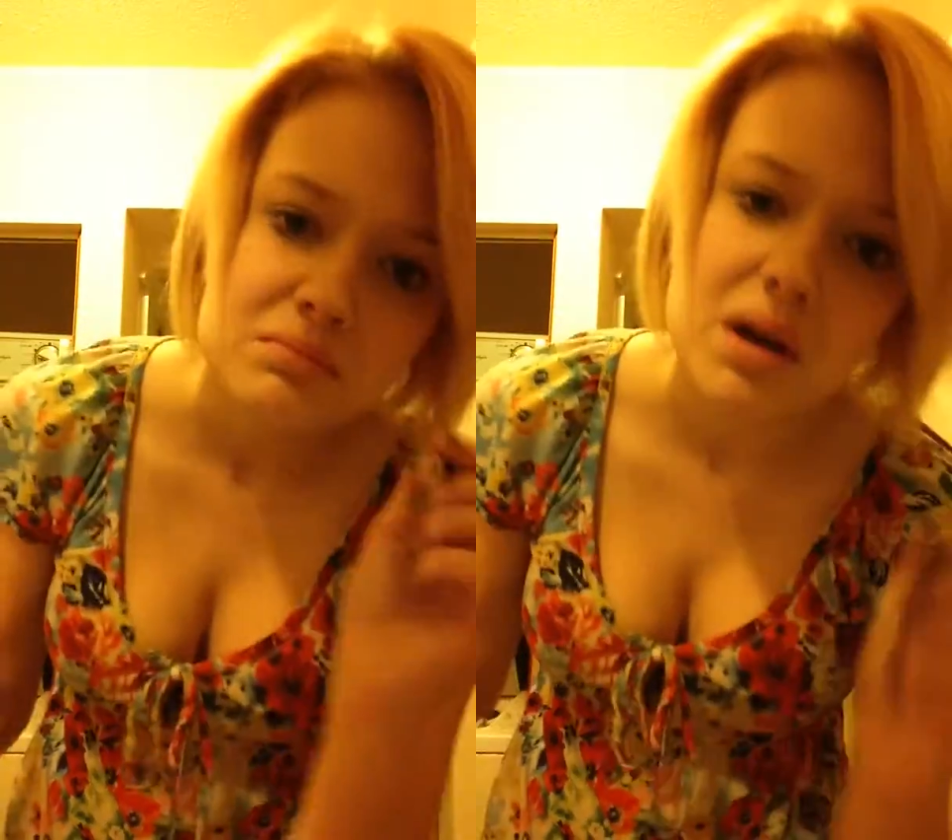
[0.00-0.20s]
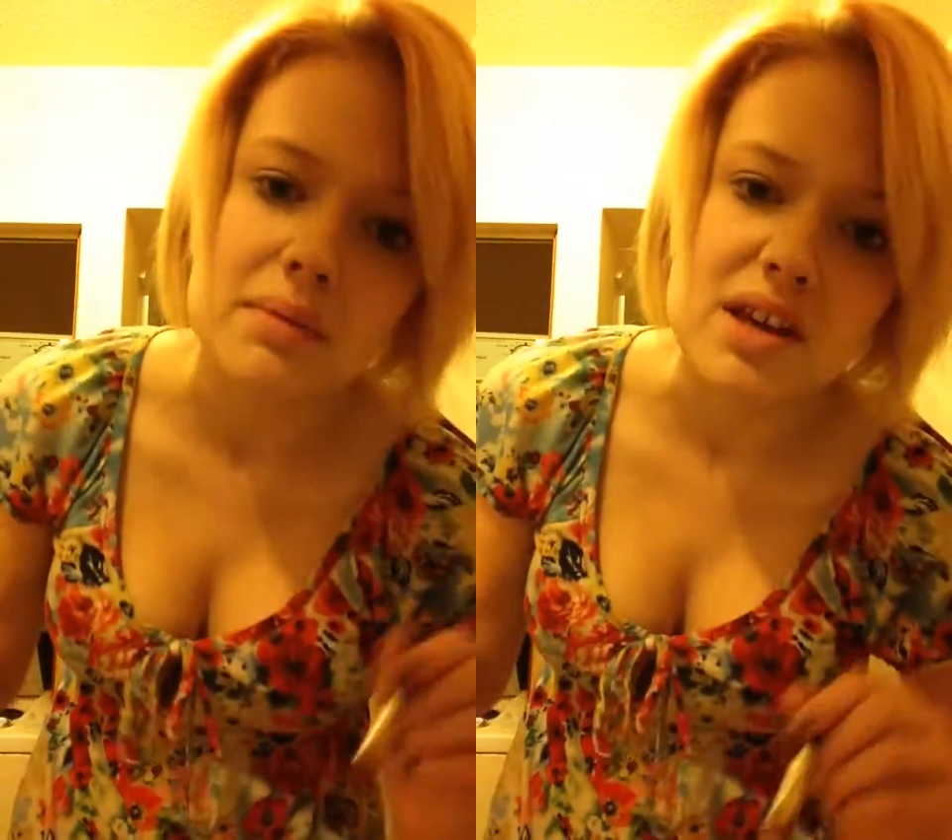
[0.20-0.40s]

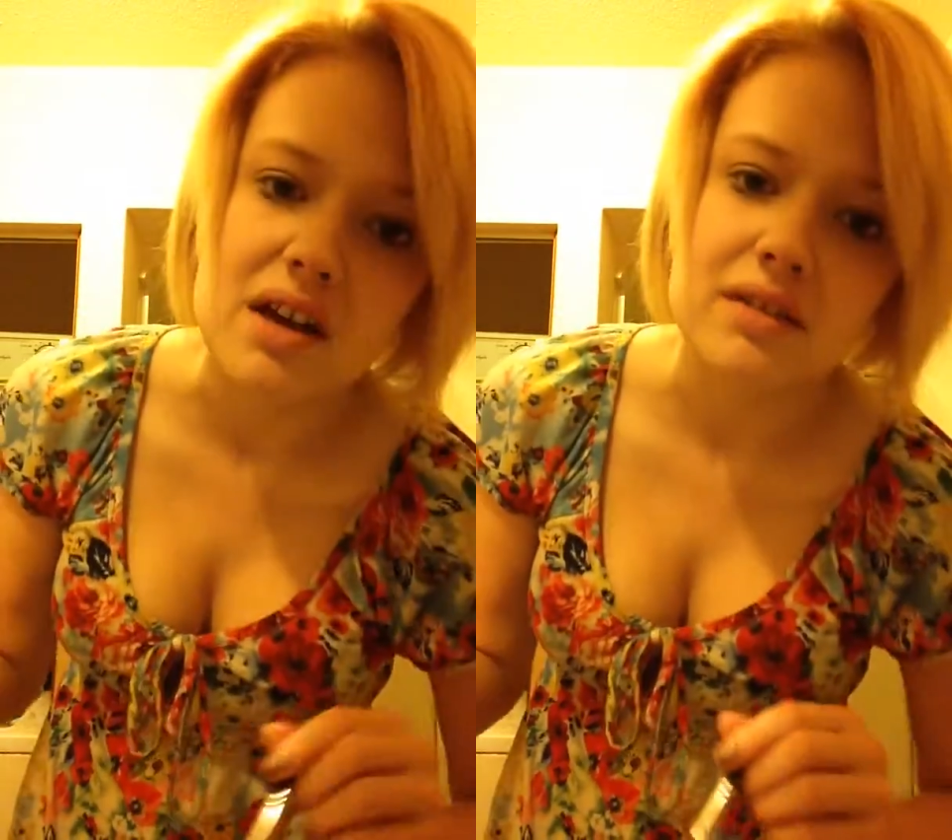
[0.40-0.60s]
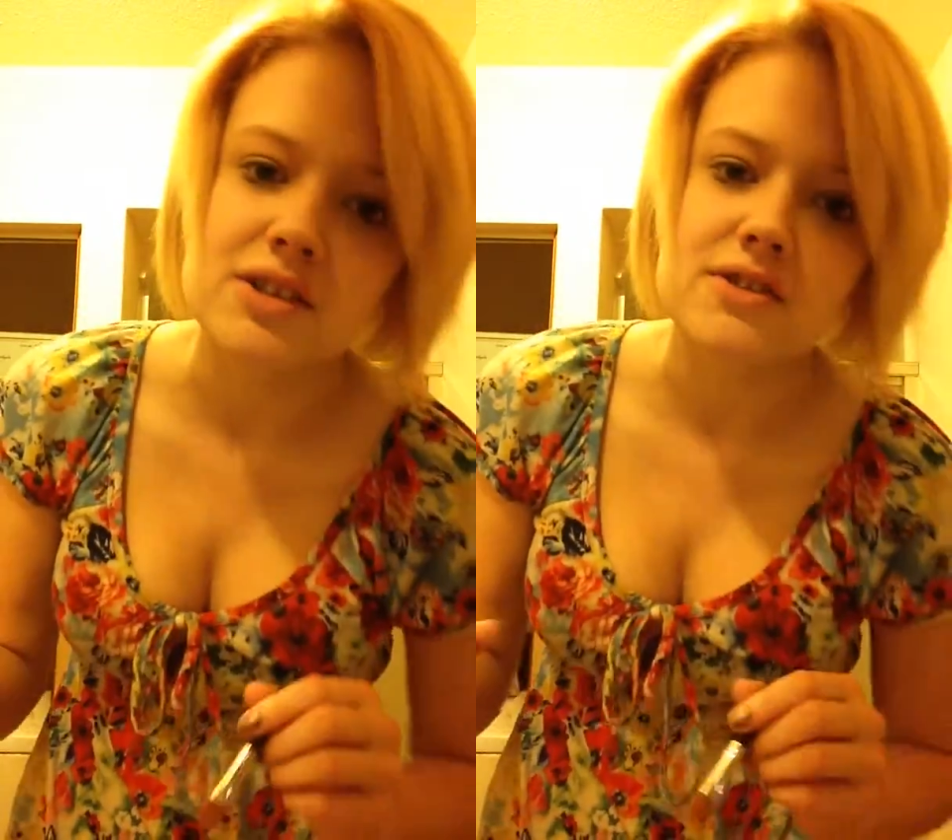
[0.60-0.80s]
probably
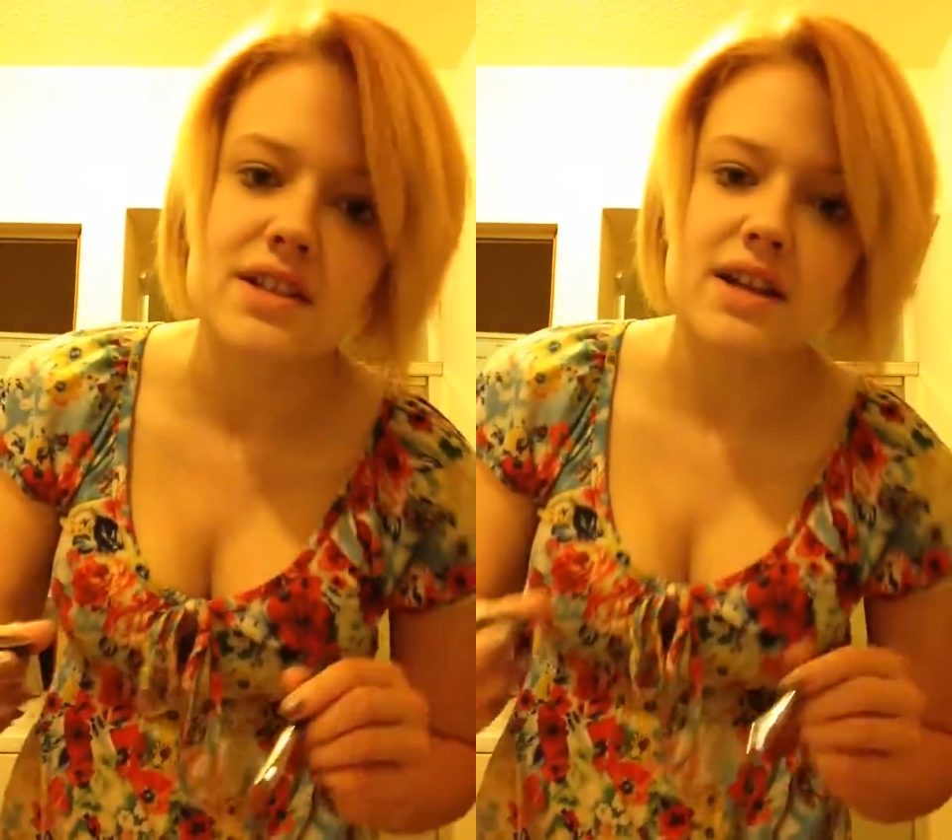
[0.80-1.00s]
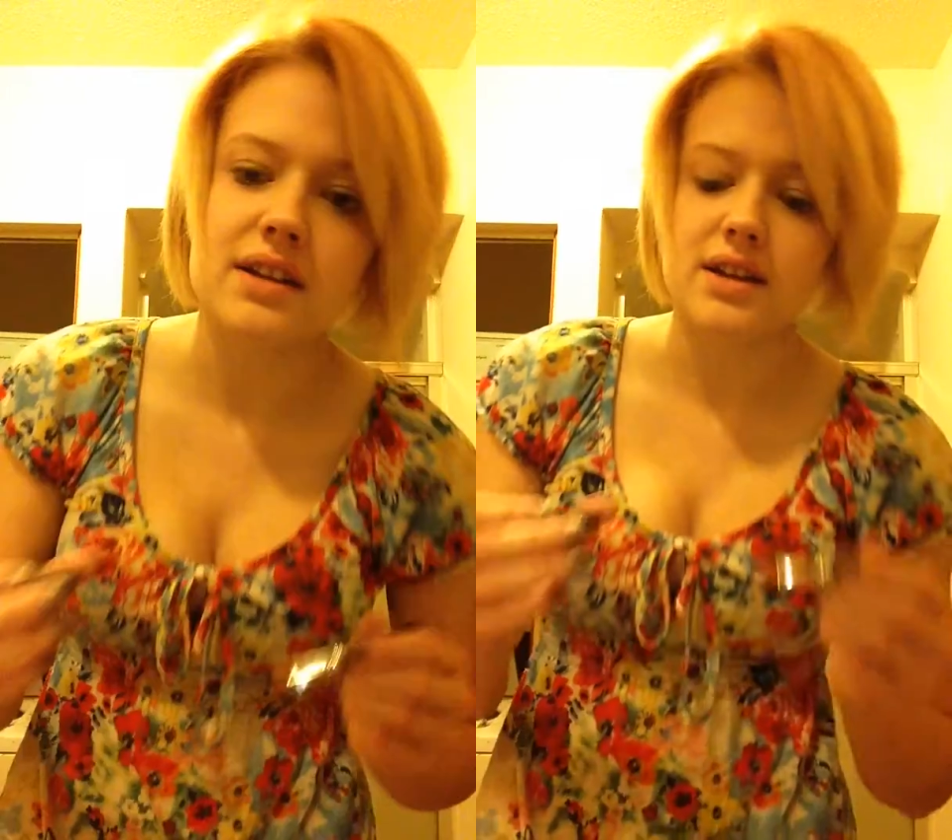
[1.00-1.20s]

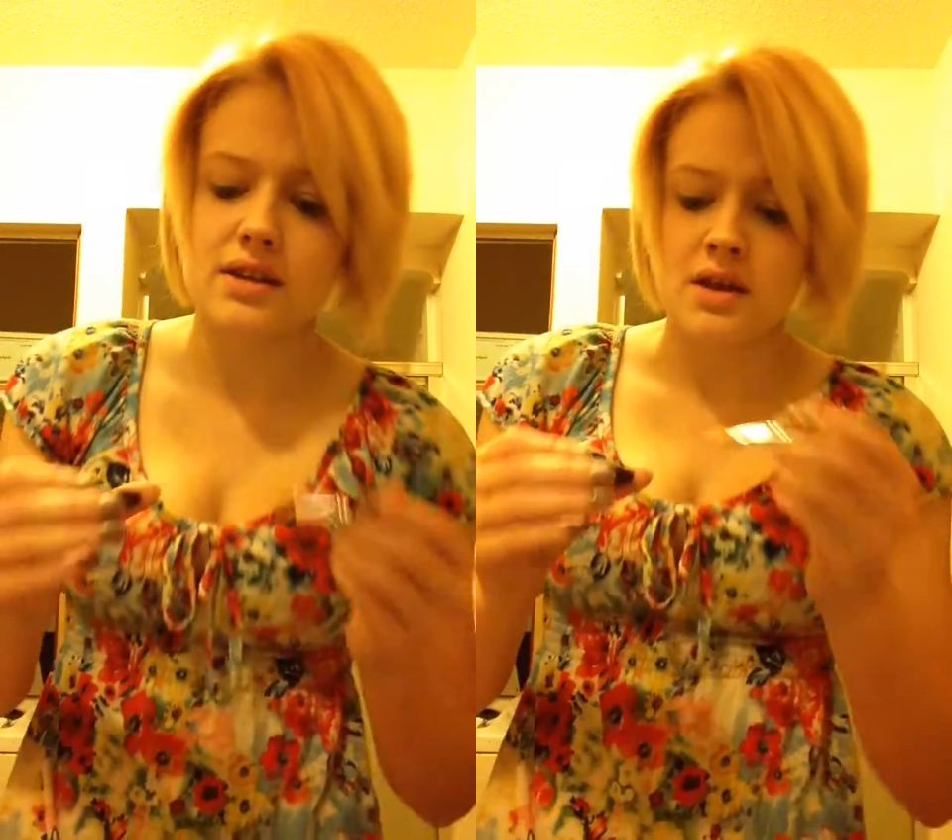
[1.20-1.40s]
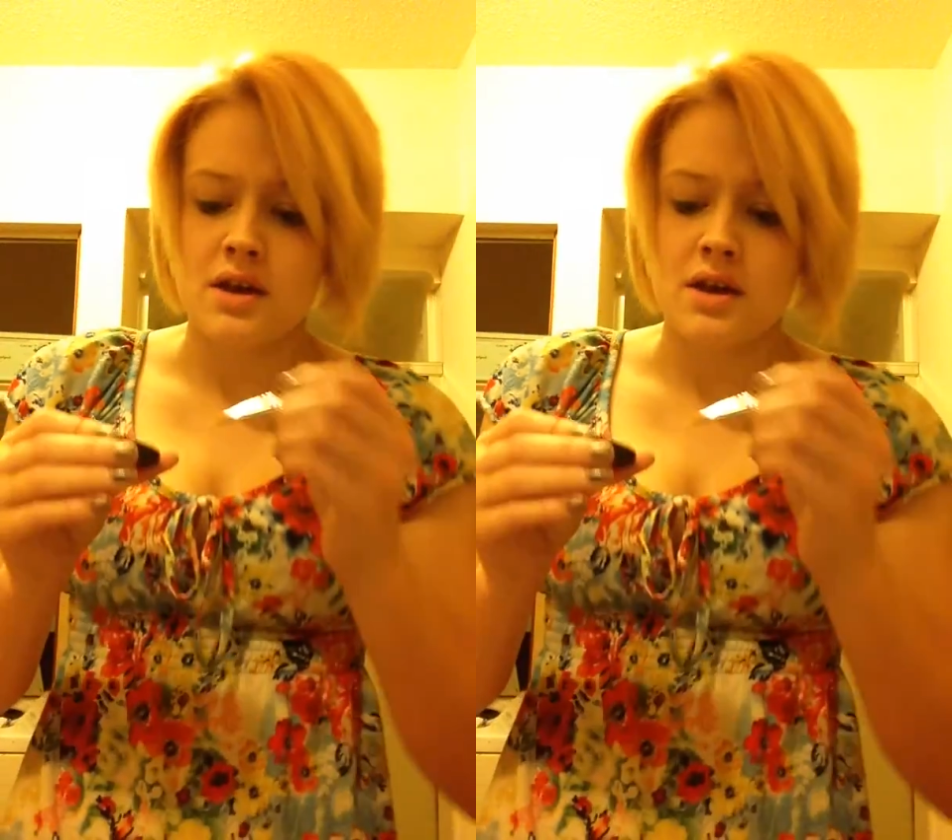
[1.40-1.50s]
understand it.